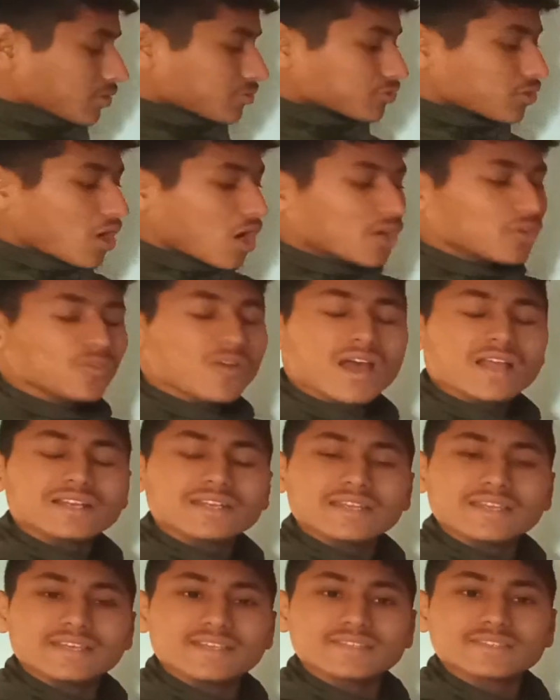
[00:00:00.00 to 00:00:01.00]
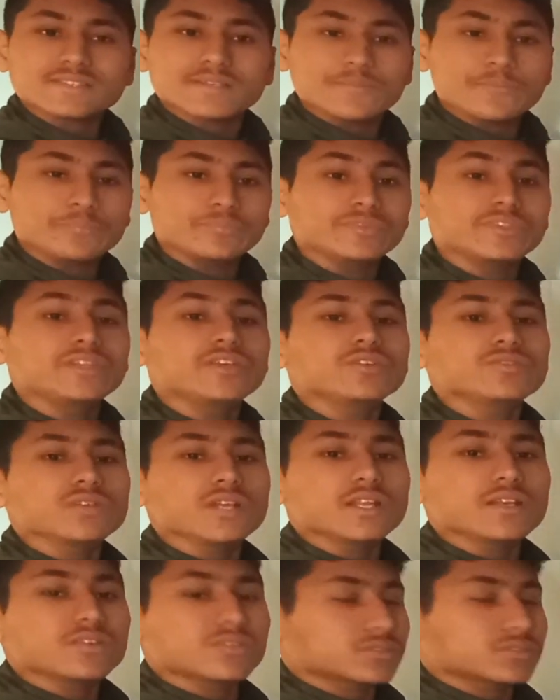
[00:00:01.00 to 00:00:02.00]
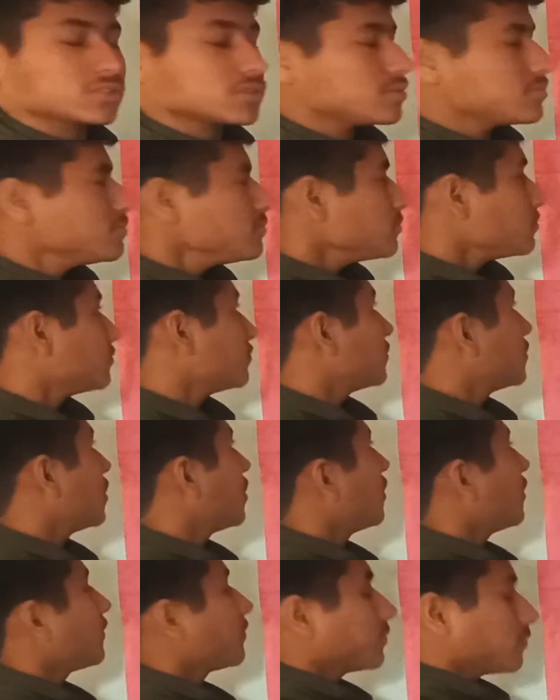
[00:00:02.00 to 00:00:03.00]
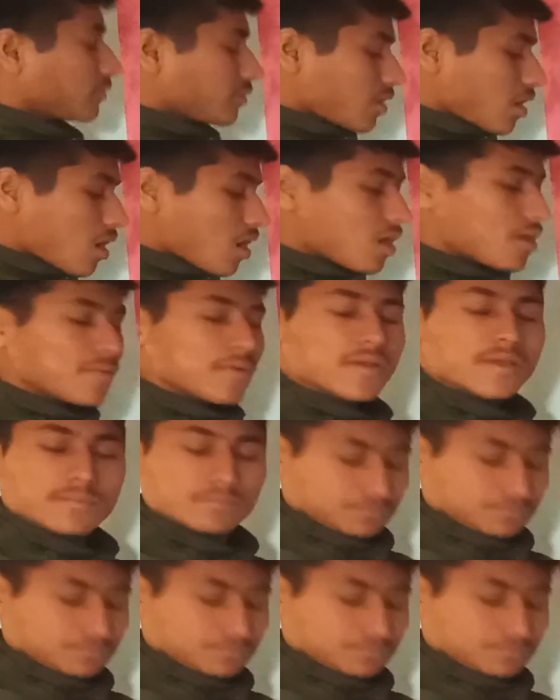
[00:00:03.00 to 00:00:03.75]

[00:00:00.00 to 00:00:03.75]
the third one is nucleolus. Look